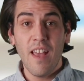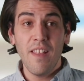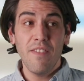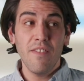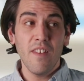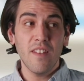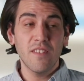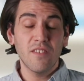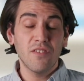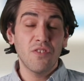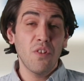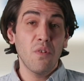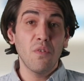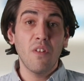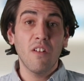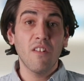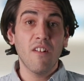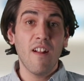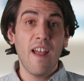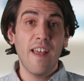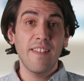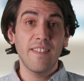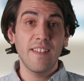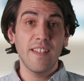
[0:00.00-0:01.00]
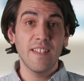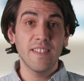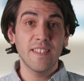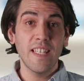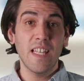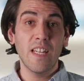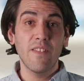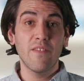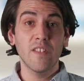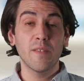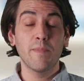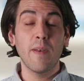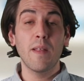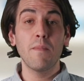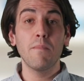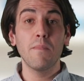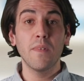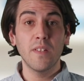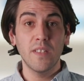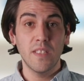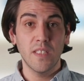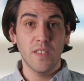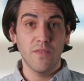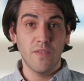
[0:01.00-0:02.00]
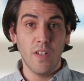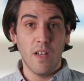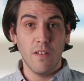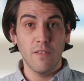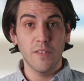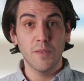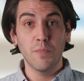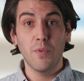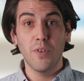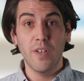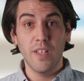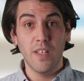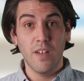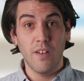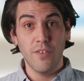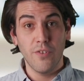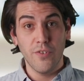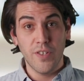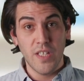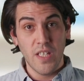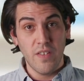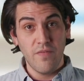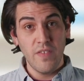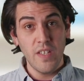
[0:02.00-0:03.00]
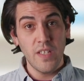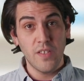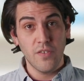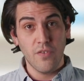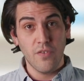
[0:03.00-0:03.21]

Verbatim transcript: and thus no longer had the incentive to spend millions of dollars putting it on your TV